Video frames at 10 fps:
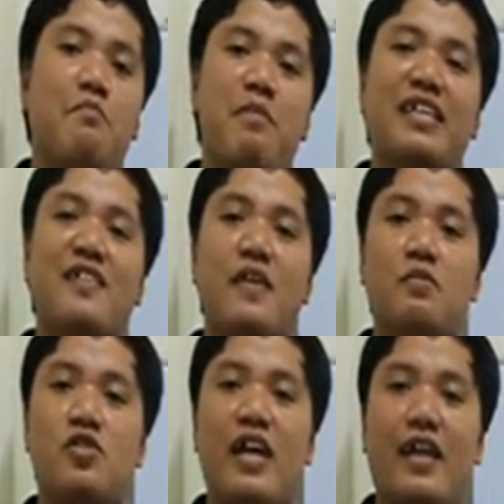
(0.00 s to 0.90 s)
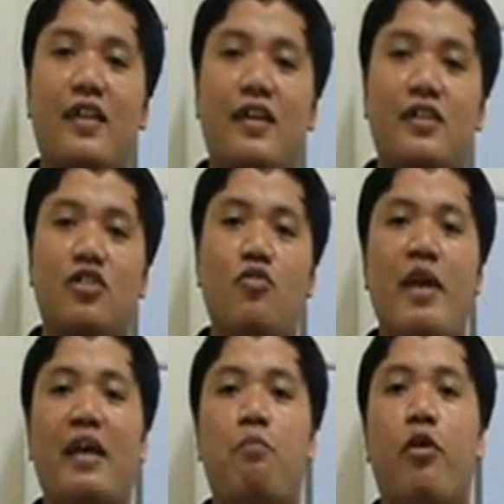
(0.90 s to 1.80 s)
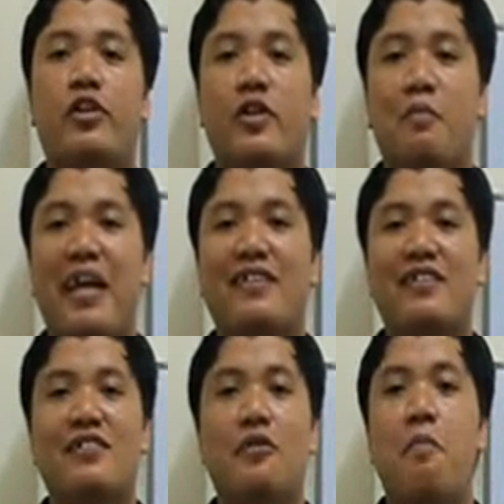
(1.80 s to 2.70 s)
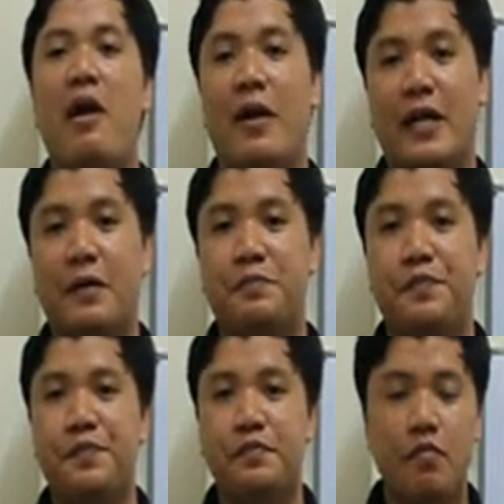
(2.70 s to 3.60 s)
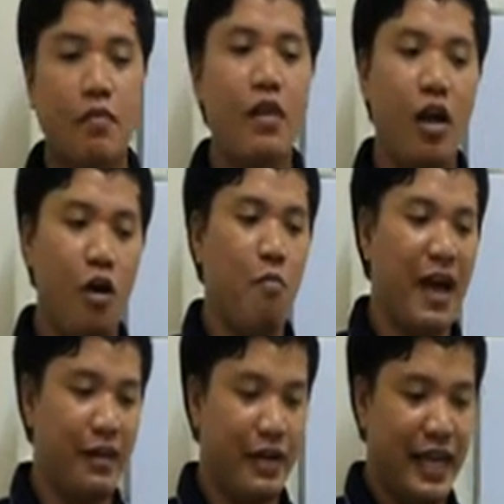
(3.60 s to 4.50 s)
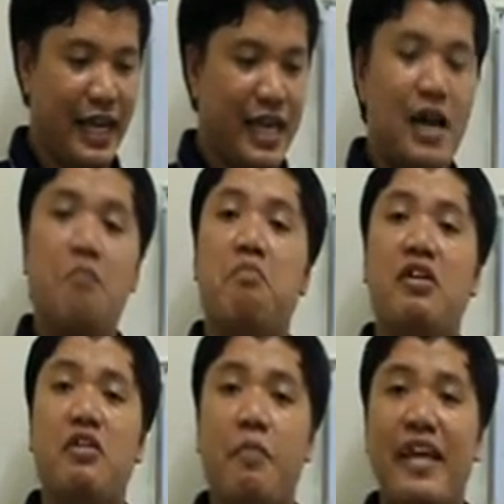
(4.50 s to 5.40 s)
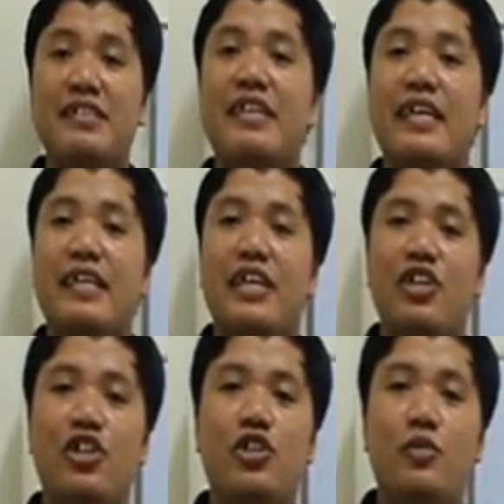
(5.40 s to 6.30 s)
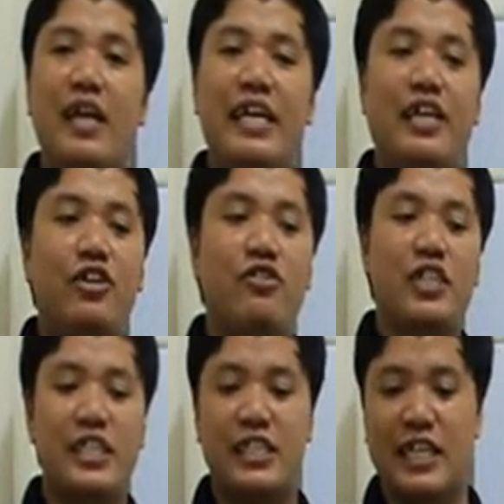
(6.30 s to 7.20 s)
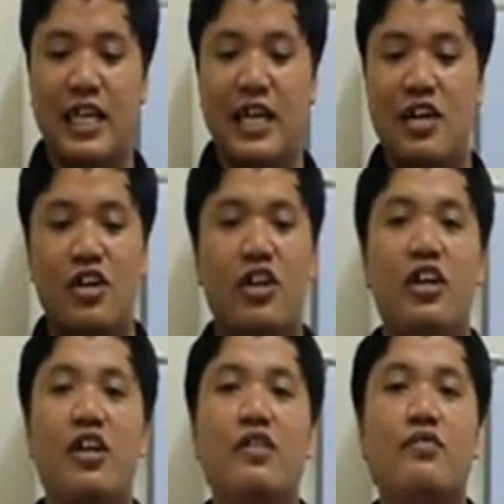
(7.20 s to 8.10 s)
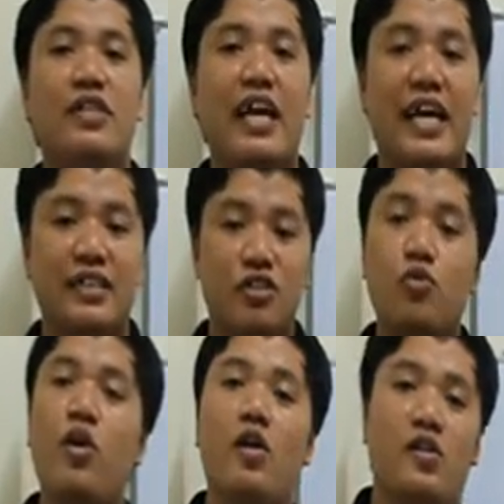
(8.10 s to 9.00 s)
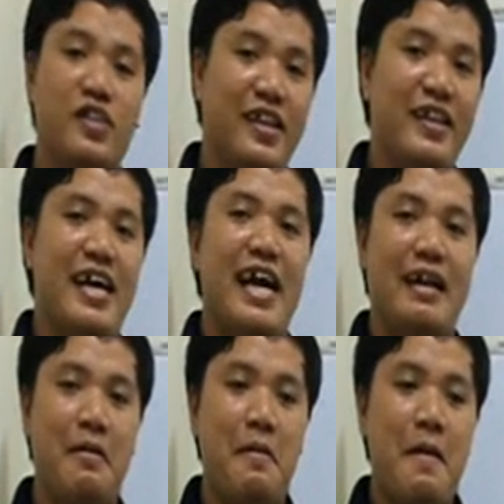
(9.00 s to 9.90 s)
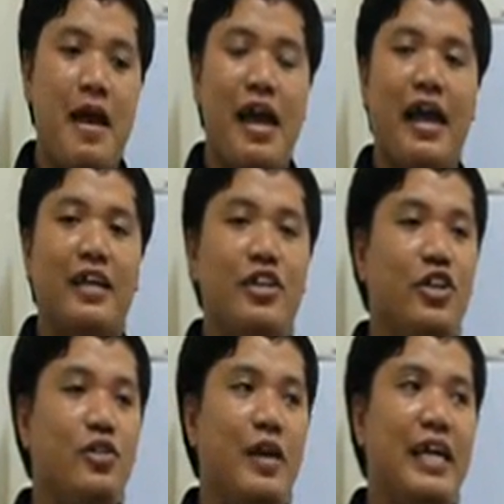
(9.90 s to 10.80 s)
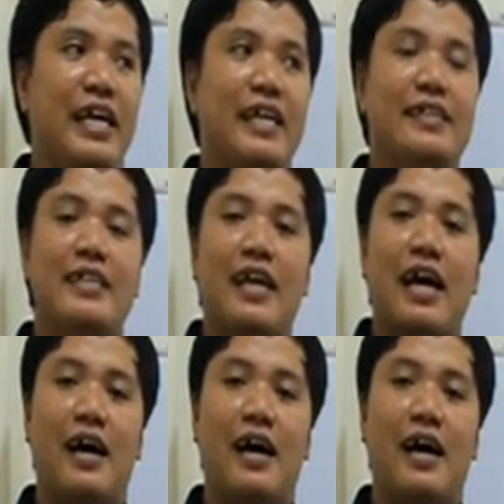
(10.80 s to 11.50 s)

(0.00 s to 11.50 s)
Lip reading: mixed them together to make portrait paintings in America. Oh, by the way, Baroque painting usually uses curves and swirls at that, and usually is